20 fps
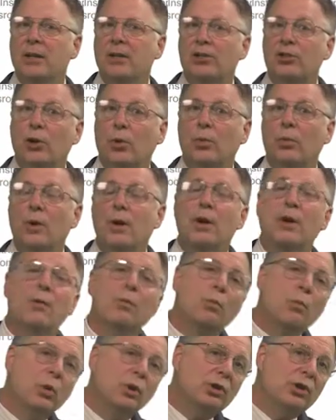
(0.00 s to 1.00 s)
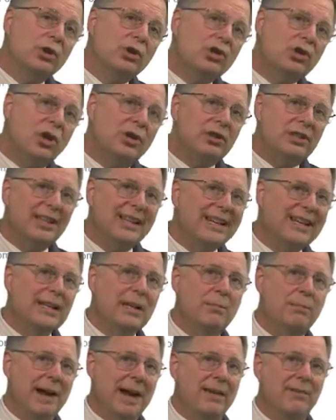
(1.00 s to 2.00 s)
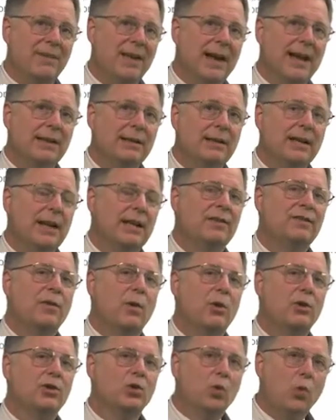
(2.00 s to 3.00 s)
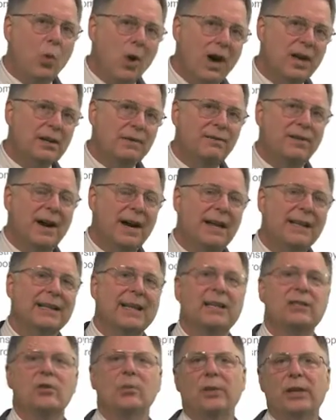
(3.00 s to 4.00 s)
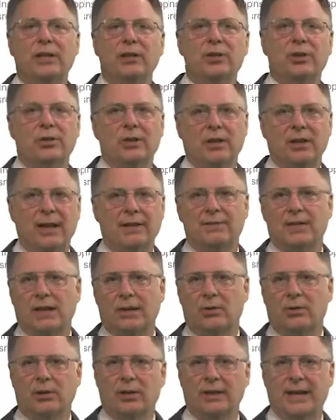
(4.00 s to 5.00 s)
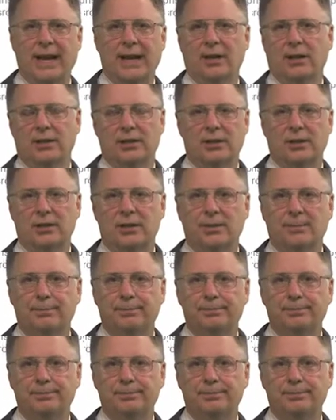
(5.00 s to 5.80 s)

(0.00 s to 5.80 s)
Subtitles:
So we're going to start thinking about that as far as quantifying that so we can do the life cycle analysis.